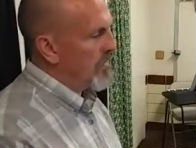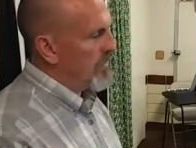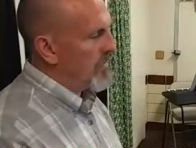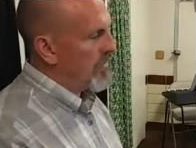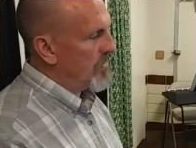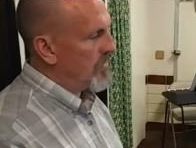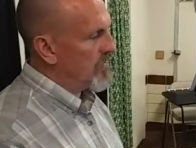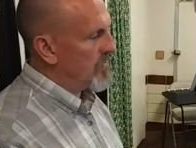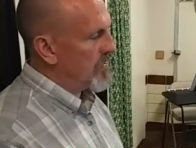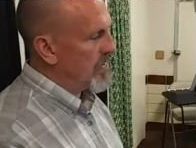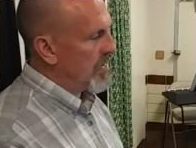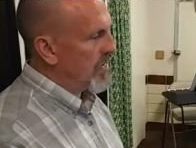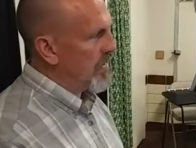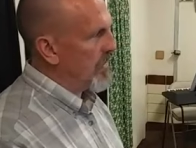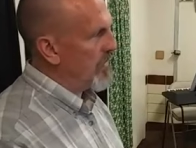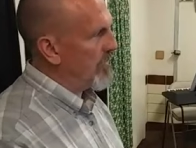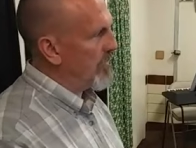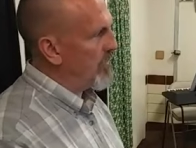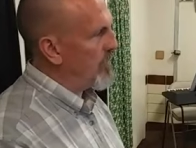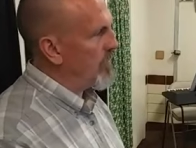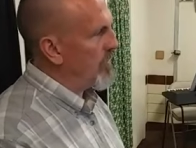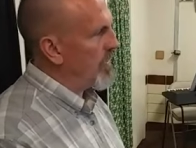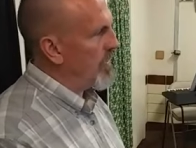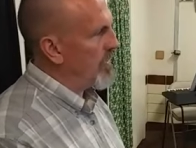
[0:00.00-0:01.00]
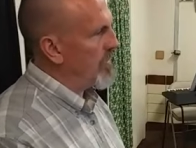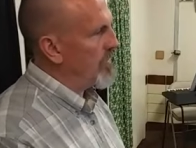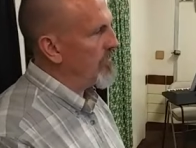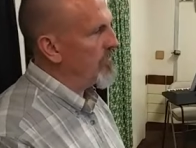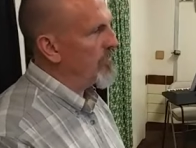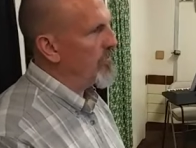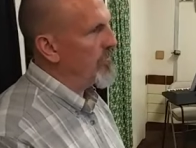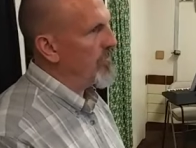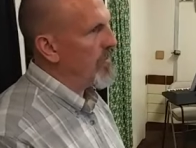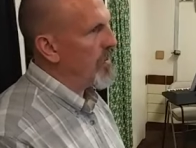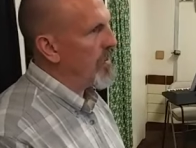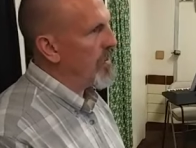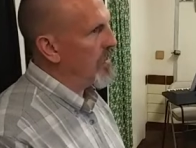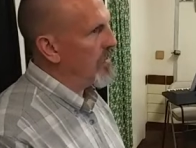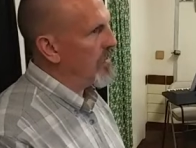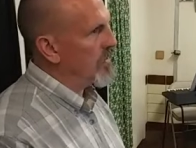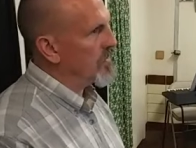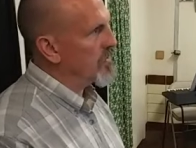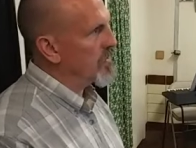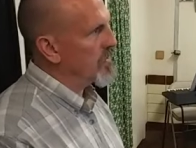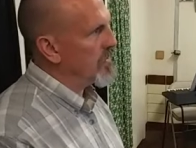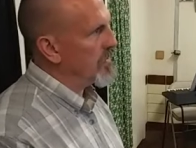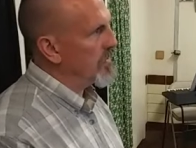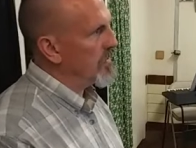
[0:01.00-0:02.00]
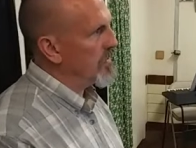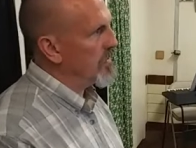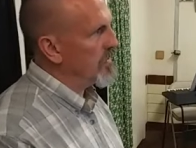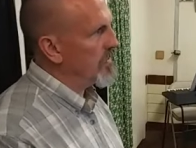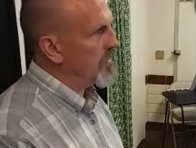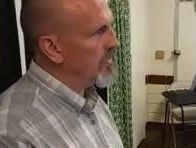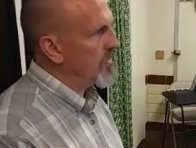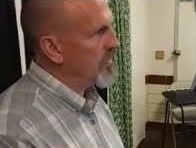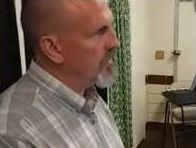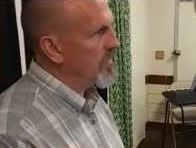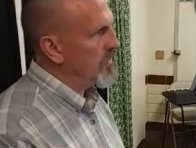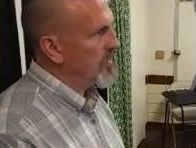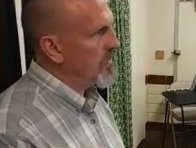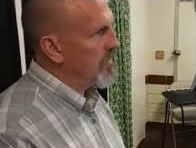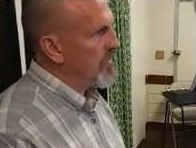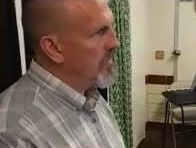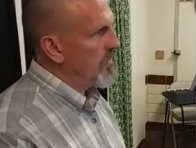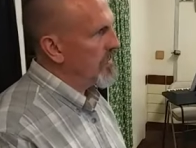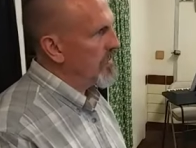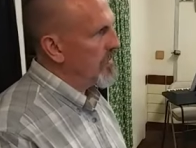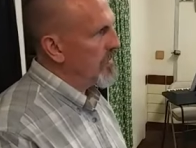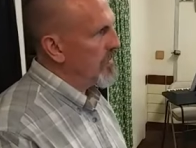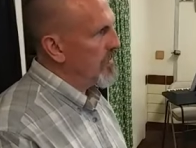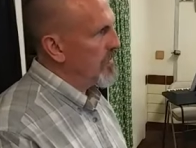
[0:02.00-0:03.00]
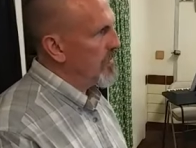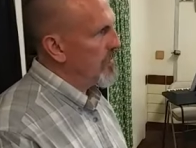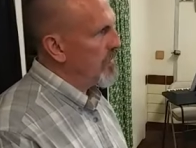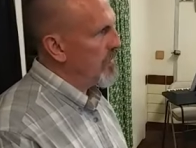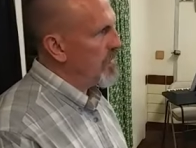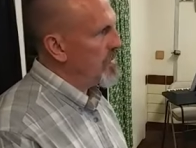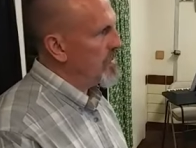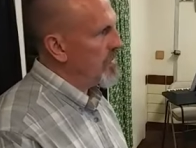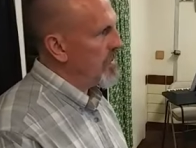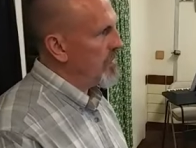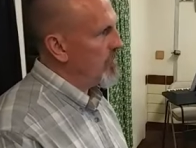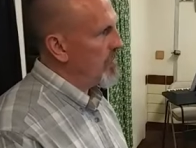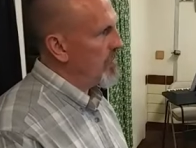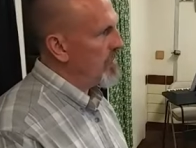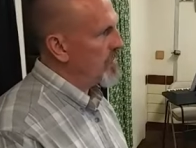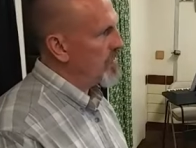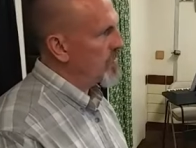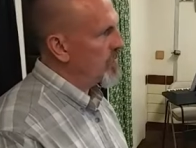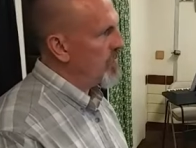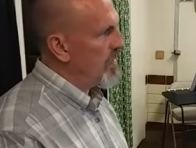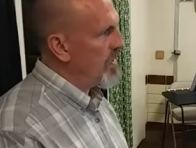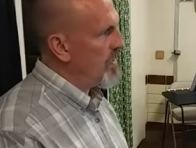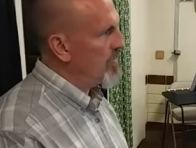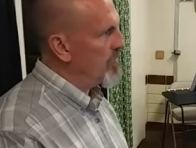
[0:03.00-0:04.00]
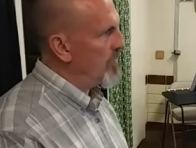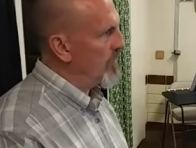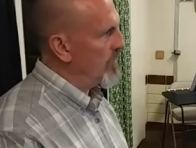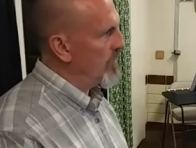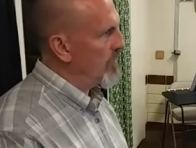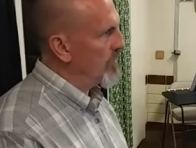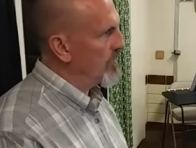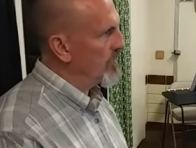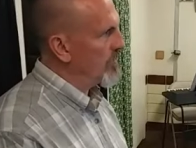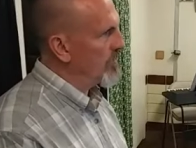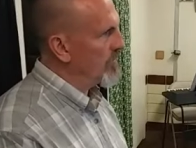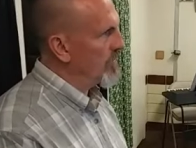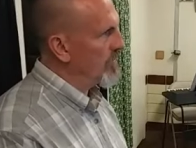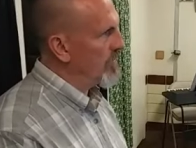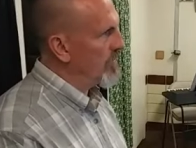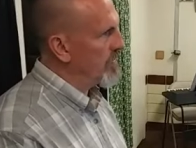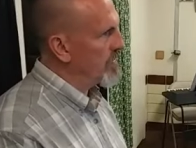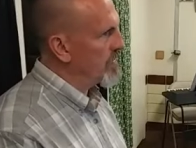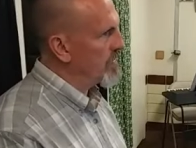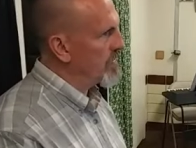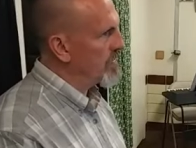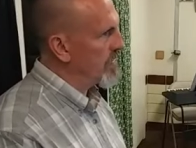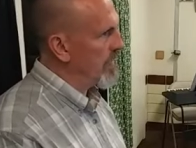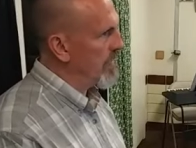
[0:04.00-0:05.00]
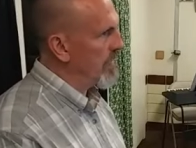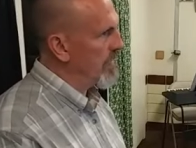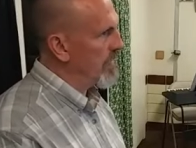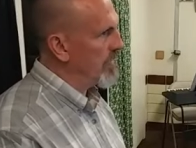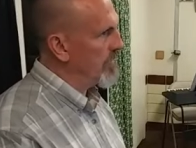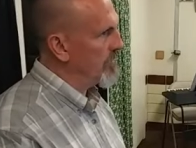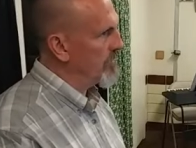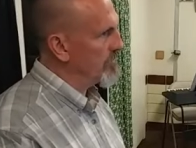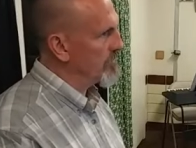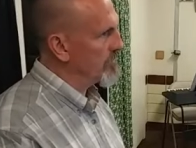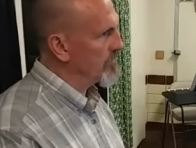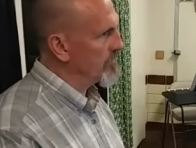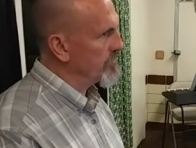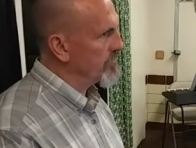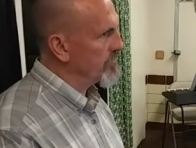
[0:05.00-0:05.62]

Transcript: and seeing the way He flawlessly redeemed His people through His Son,